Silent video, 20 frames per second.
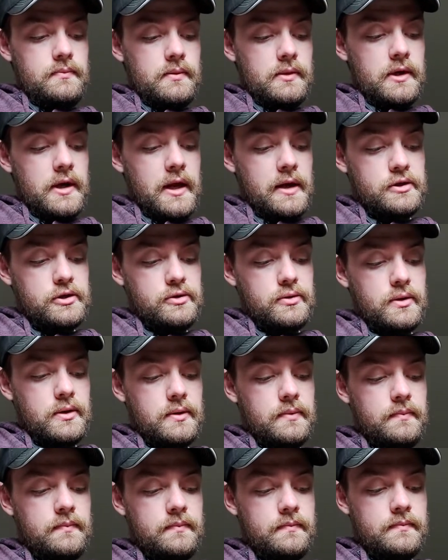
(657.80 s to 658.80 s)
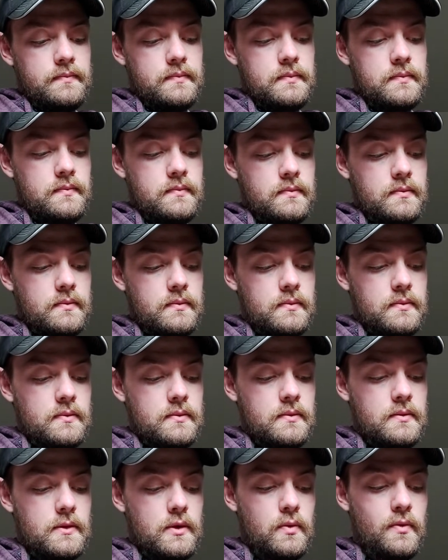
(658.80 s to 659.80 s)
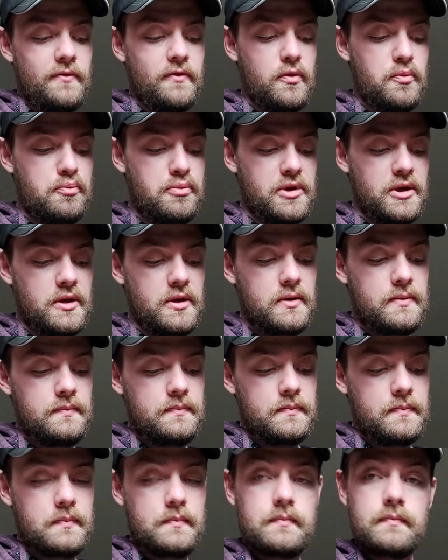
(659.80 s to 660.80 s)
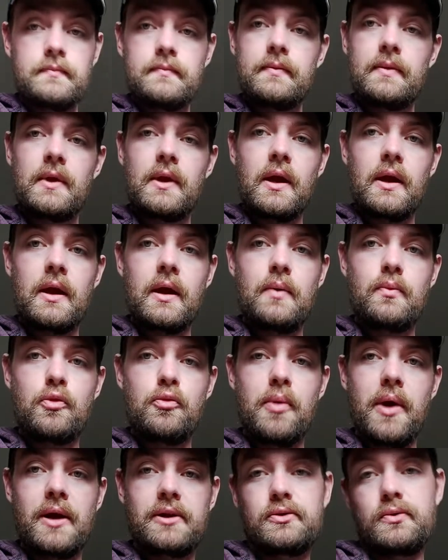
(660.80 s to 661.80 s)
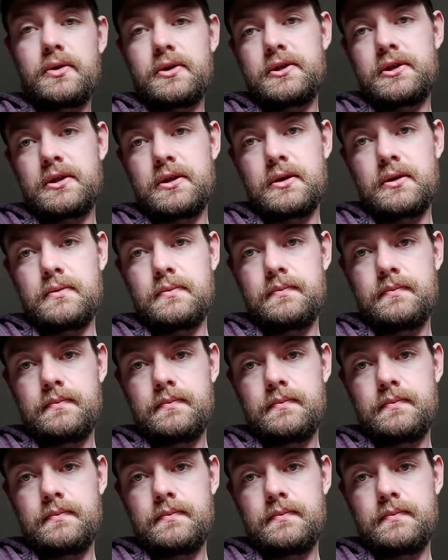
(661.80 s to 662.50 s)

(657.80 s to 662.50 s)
Next string, we have our B, and we're back to our C.